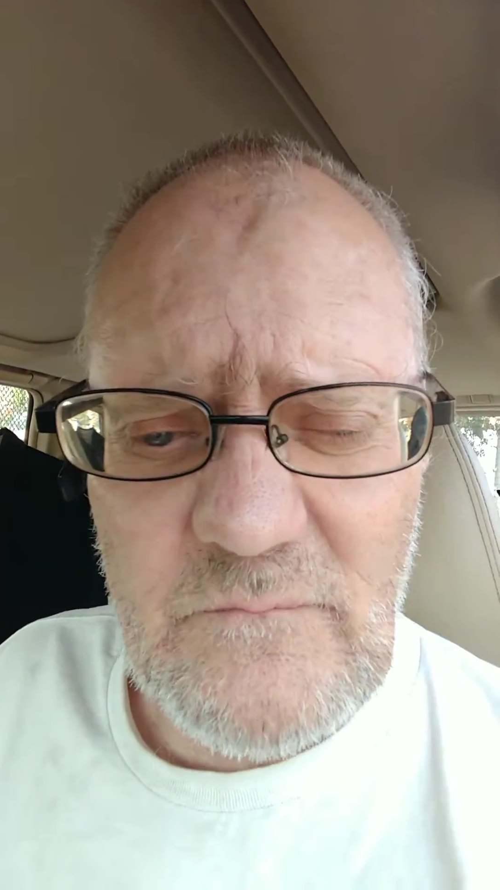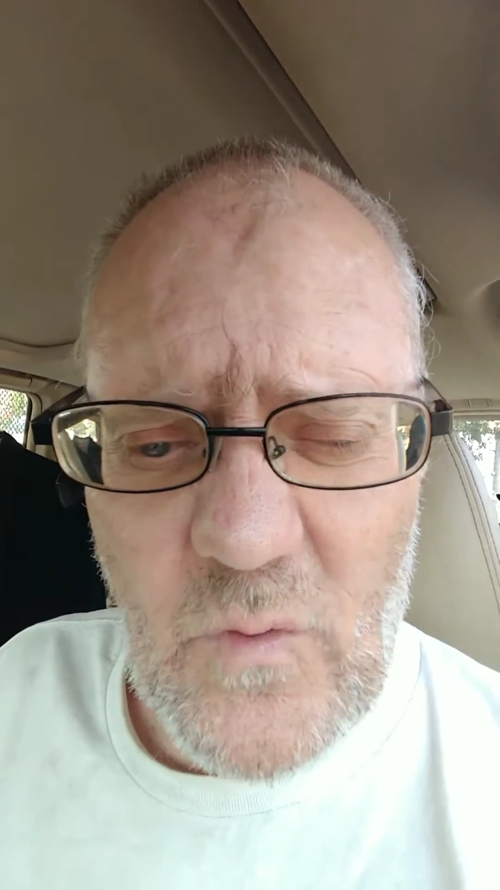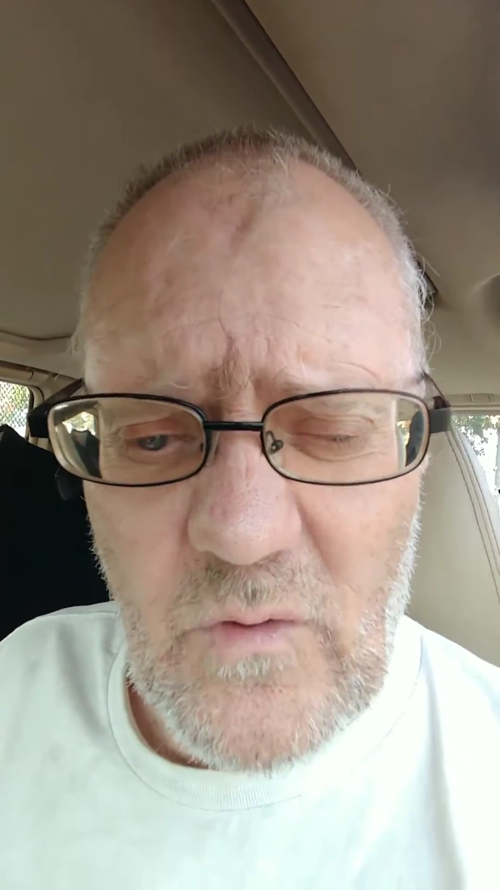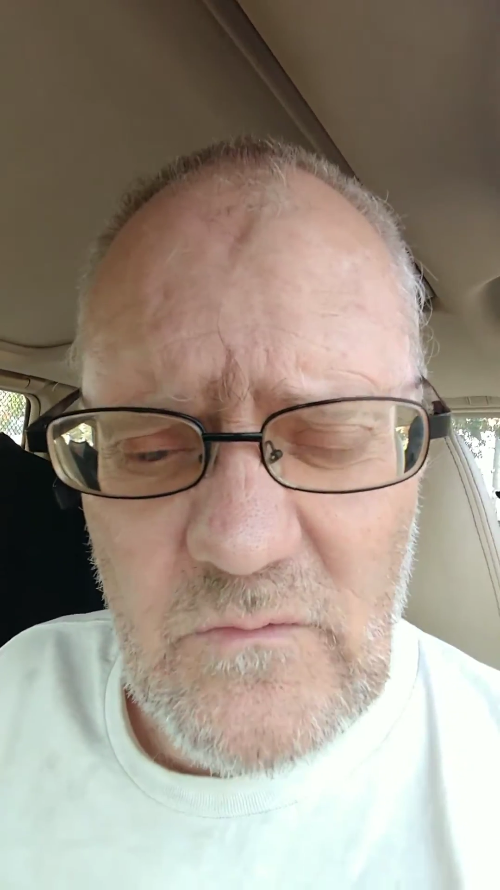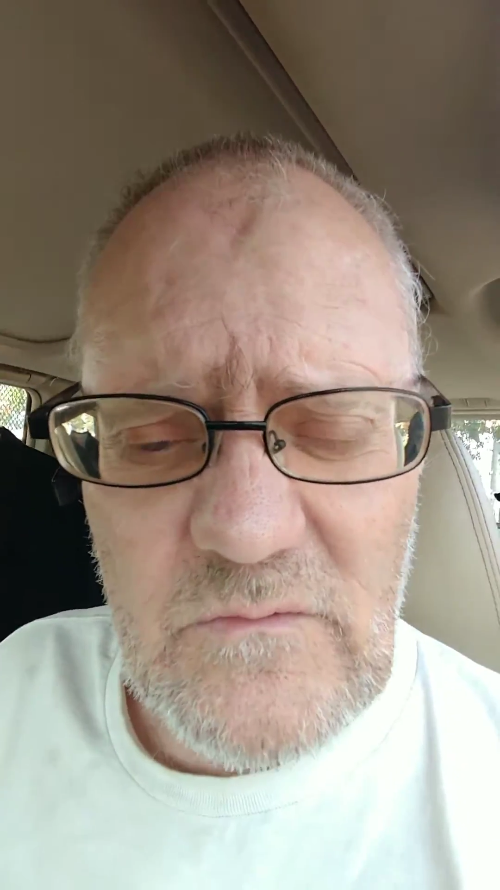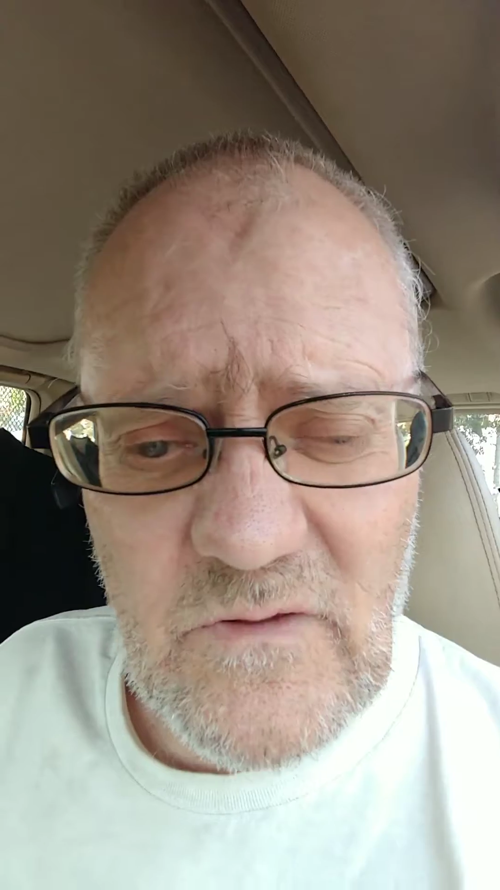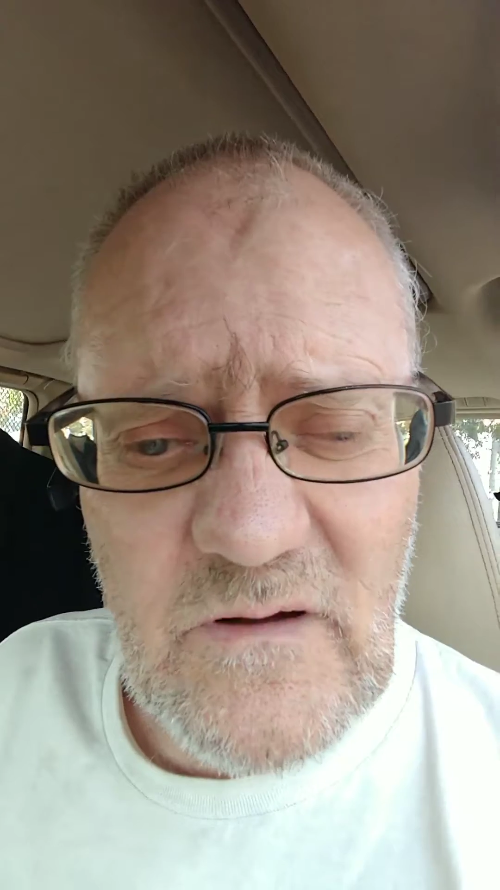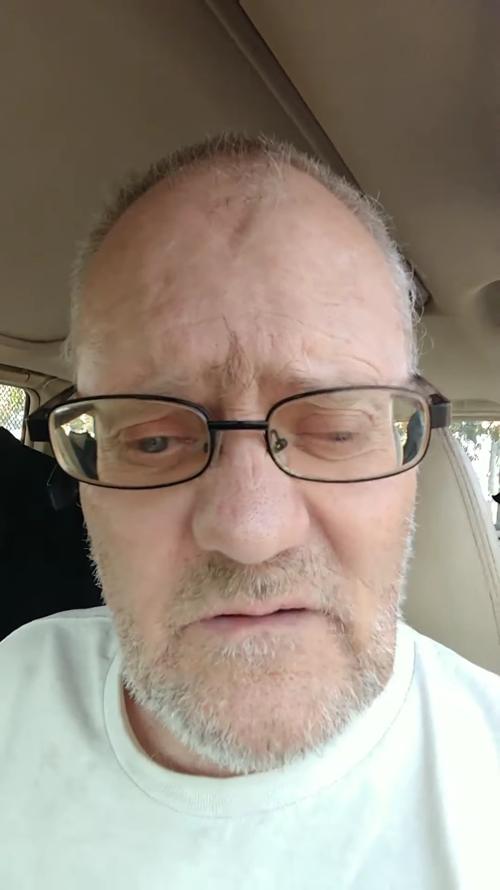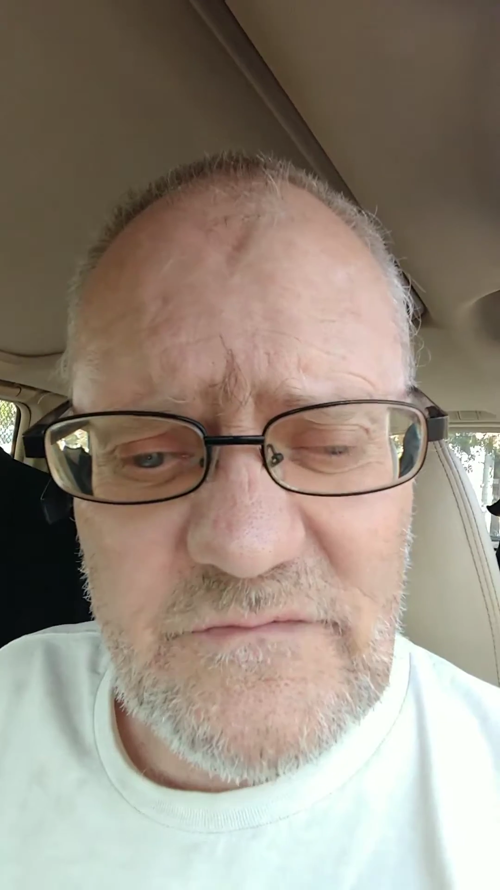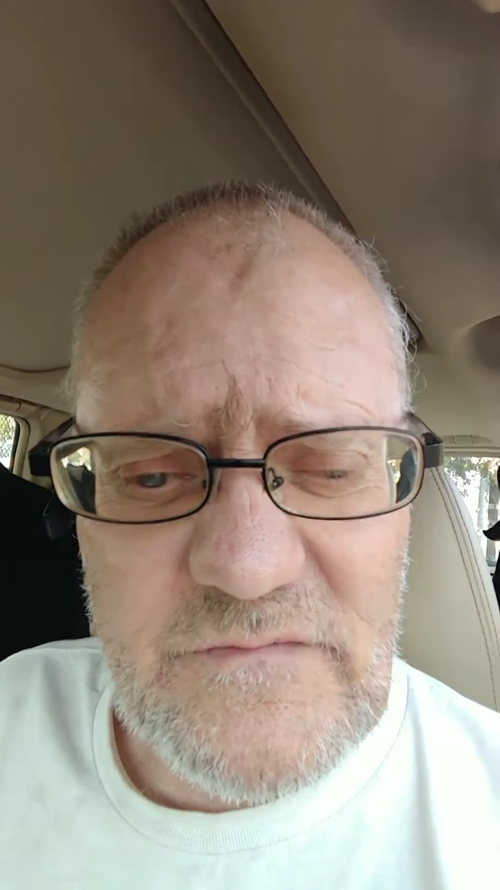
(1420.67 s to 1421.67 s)
own moral
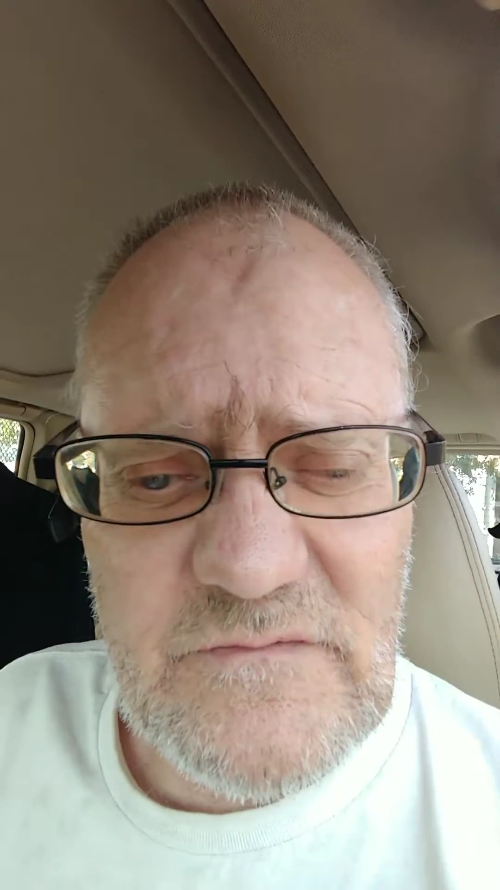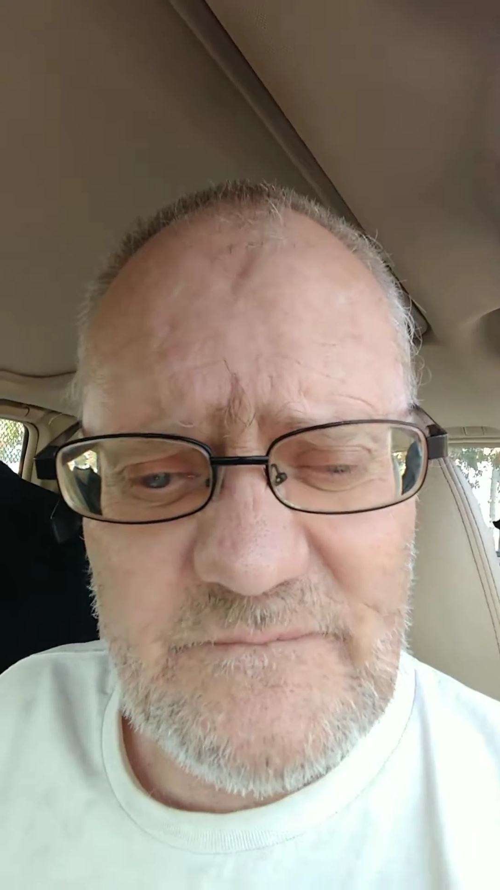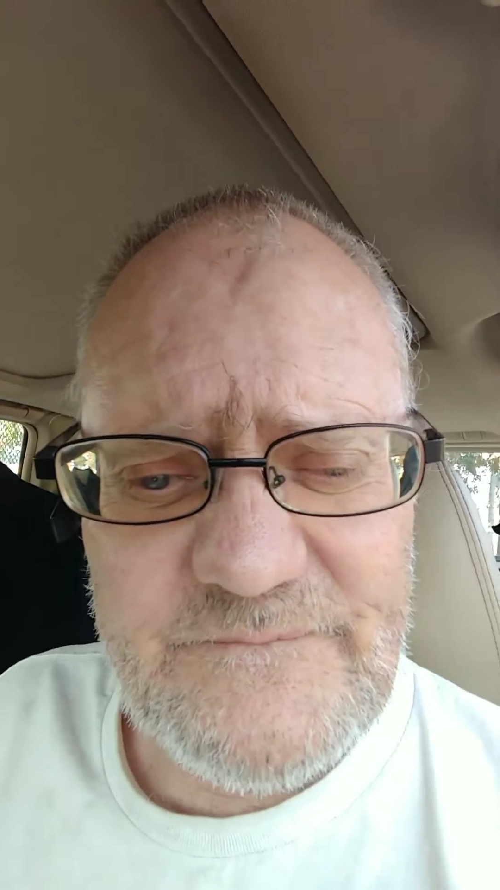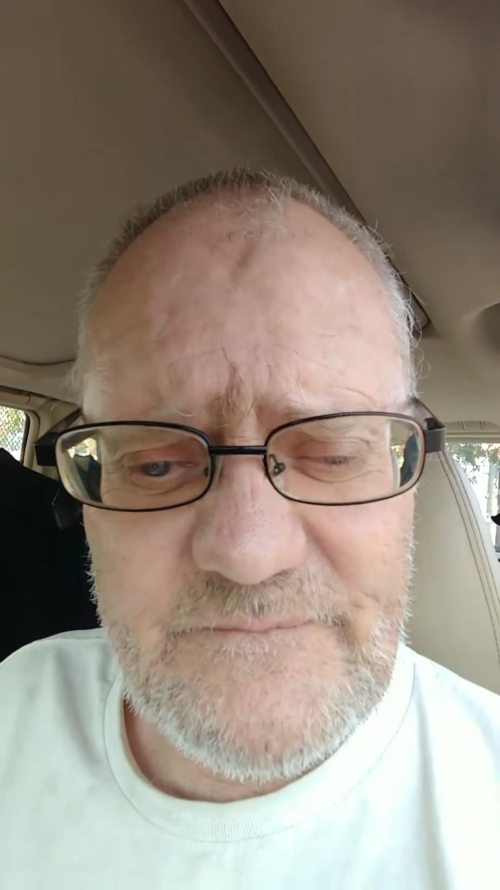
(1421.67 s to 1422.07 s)
laws,